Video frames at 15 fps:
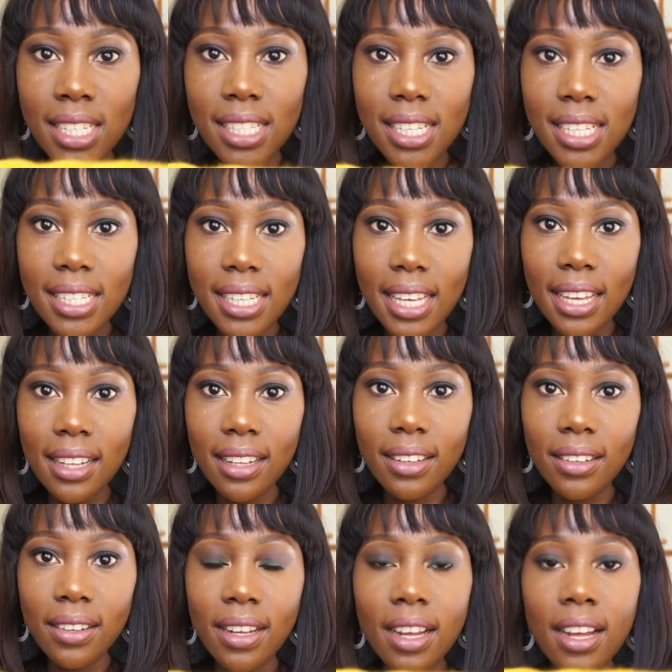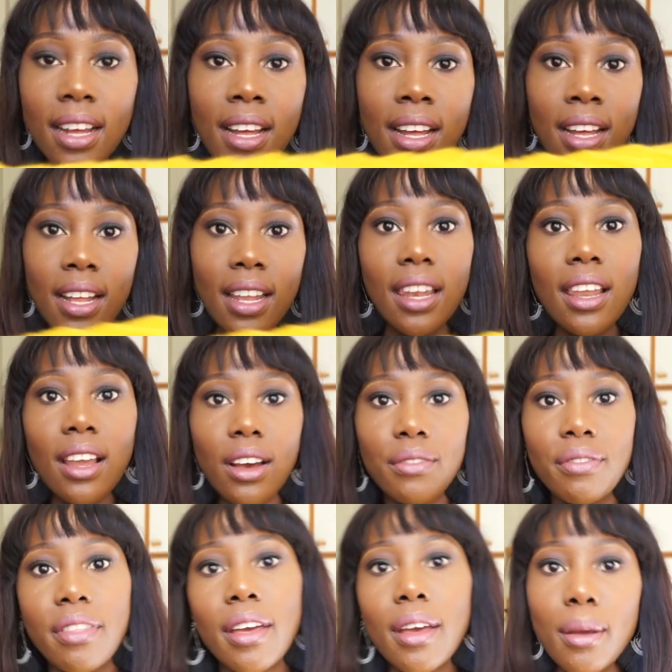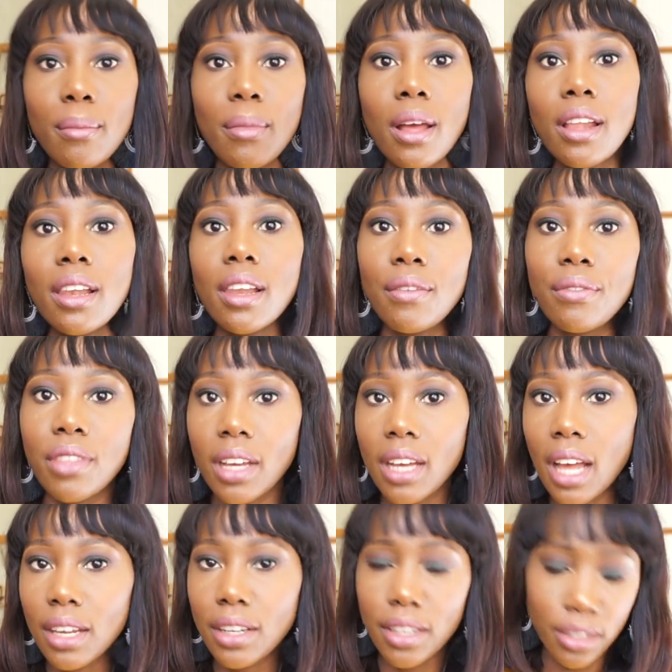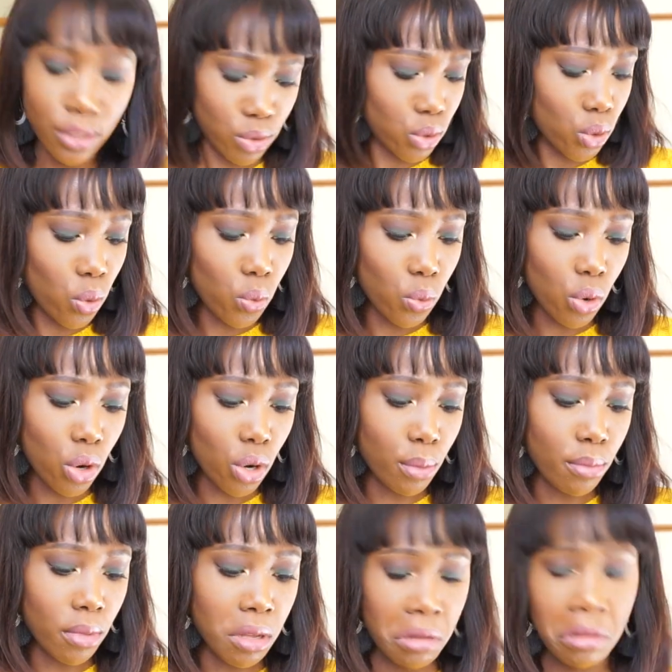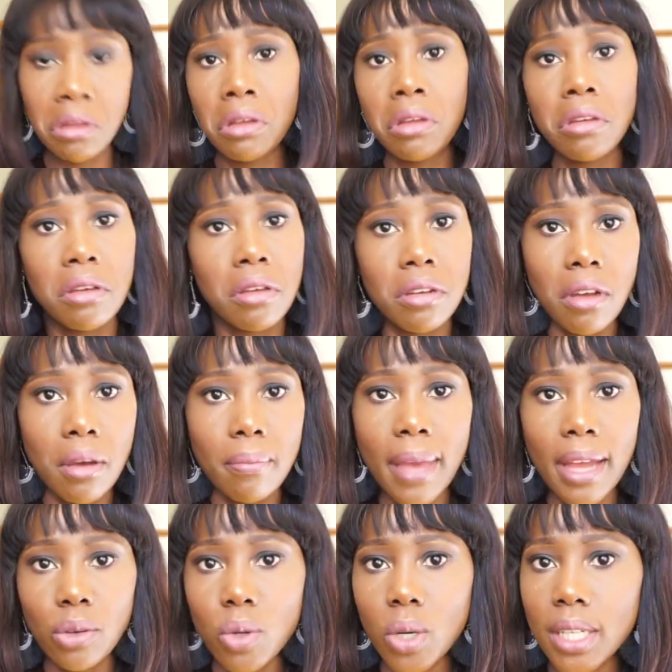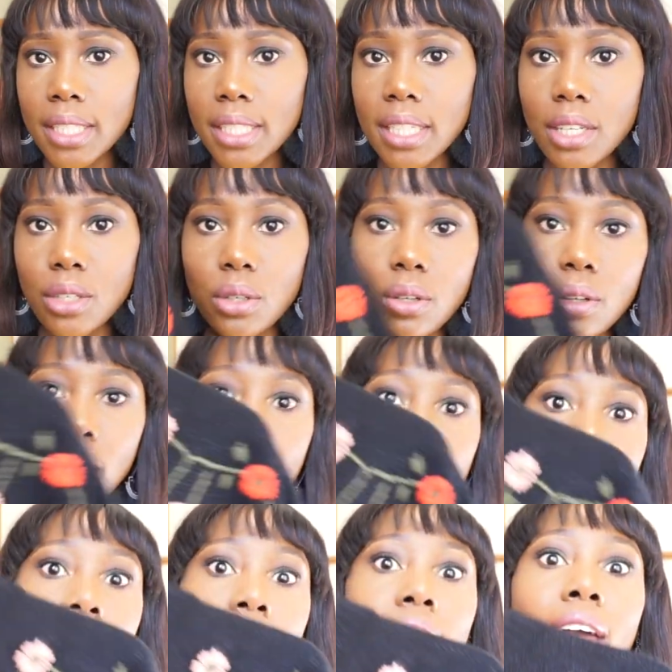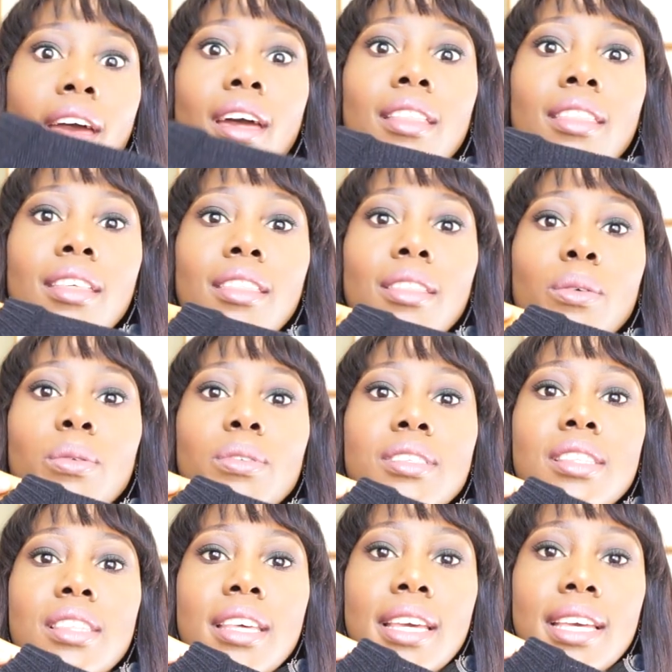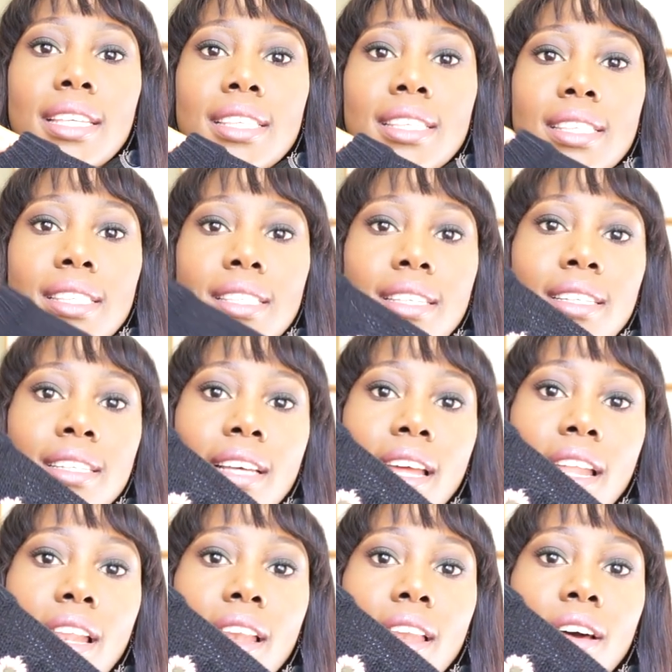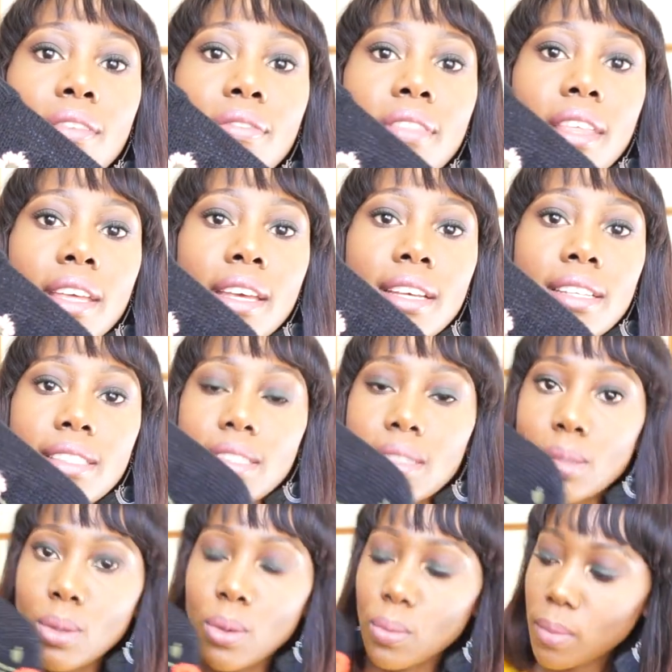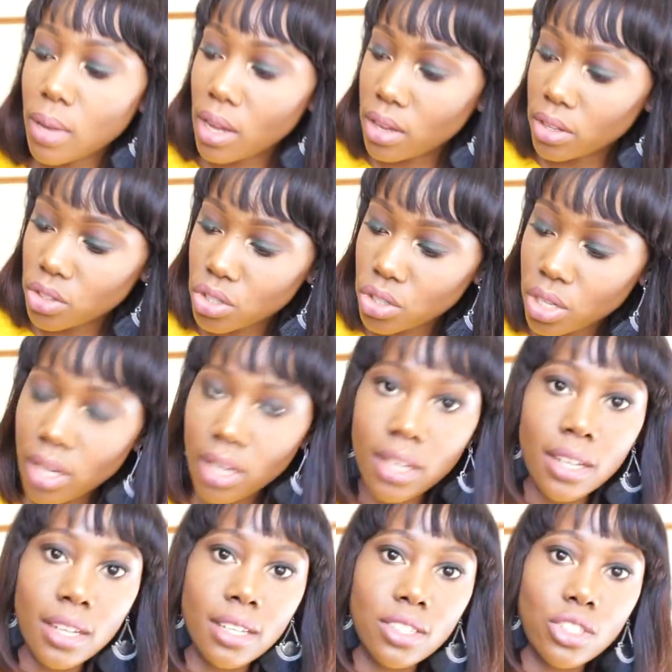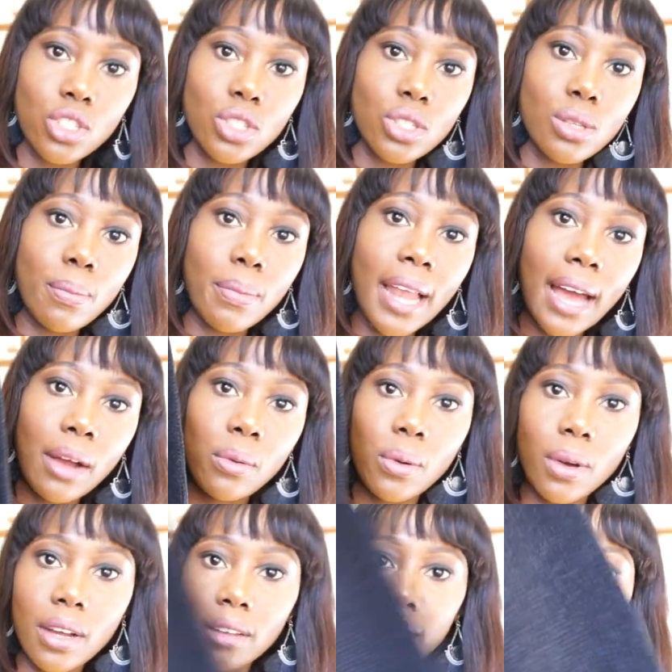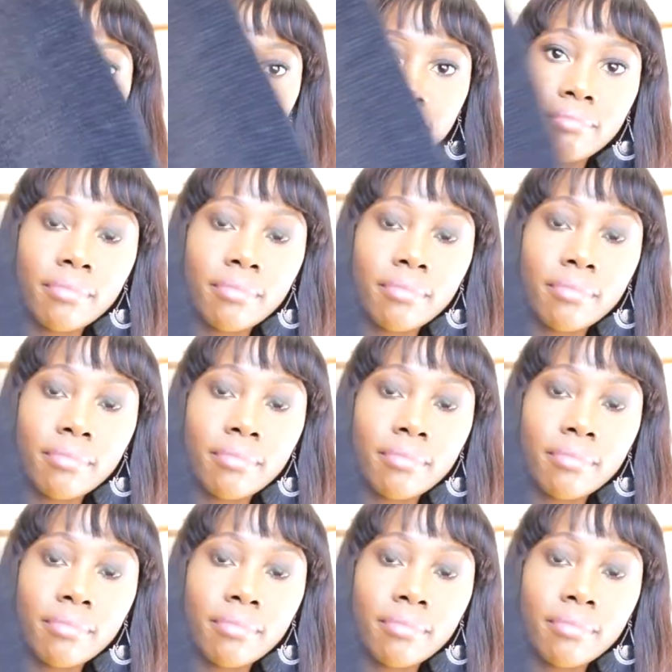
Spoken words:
detail. Love them, love the color, so warm, not bad quality at all. And then there was this. I love this so much. It's just a black one,